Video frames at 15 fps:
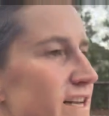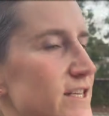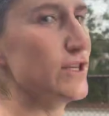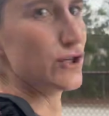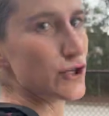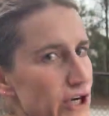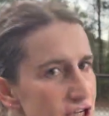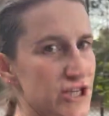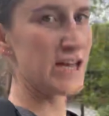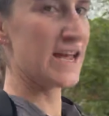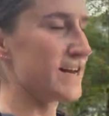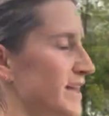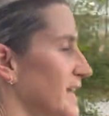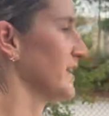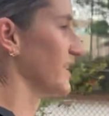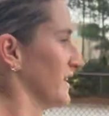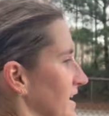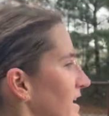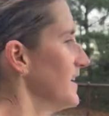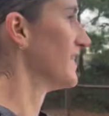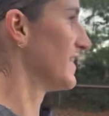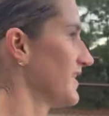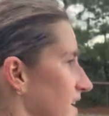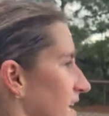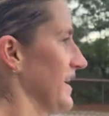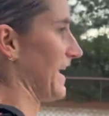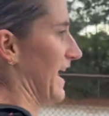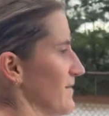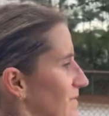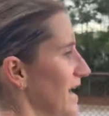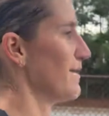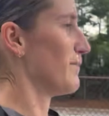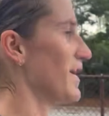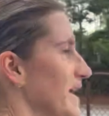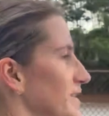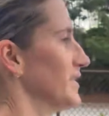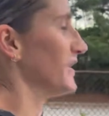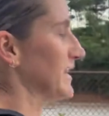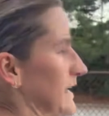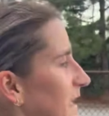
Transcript: nutrition Okay, my bottle.